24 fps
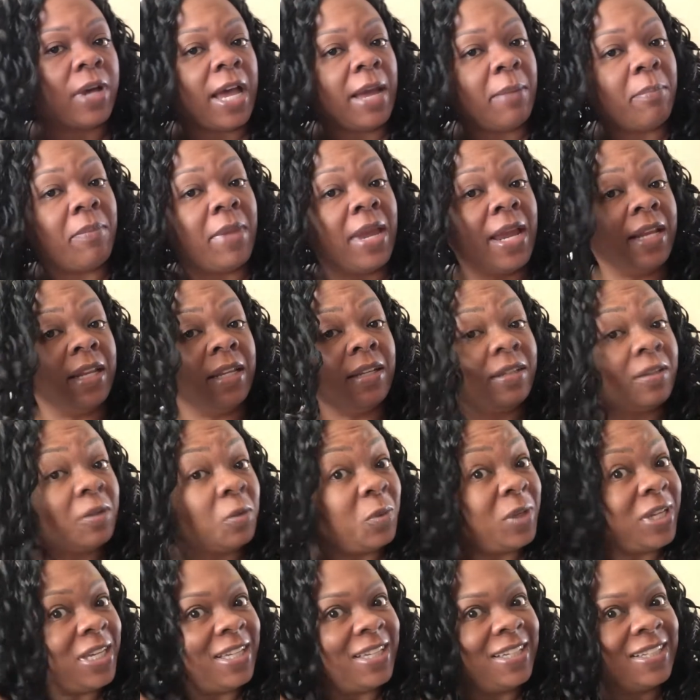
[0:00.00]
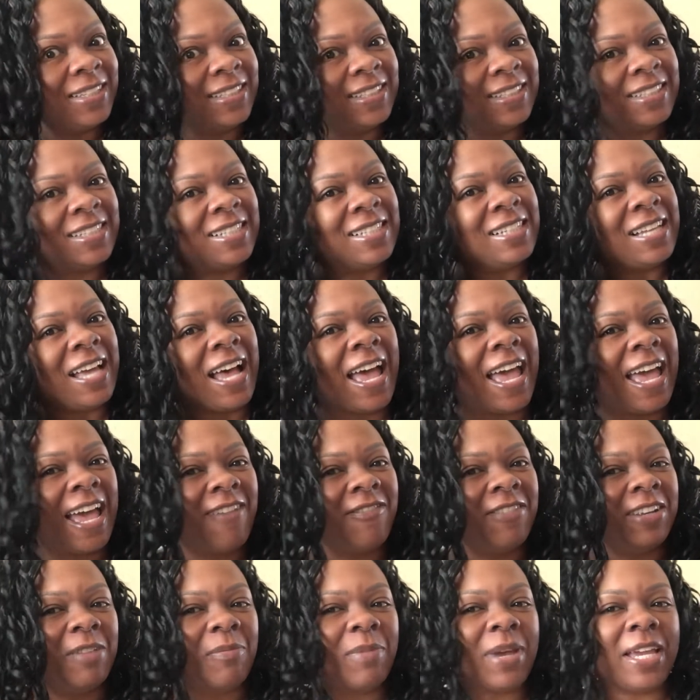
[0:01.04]
I made it a week. I
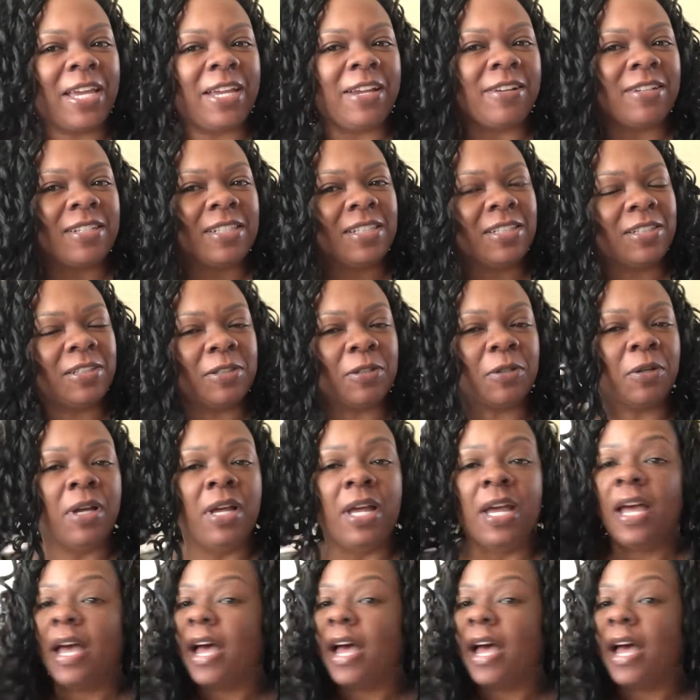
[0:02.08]
have it in my hair still.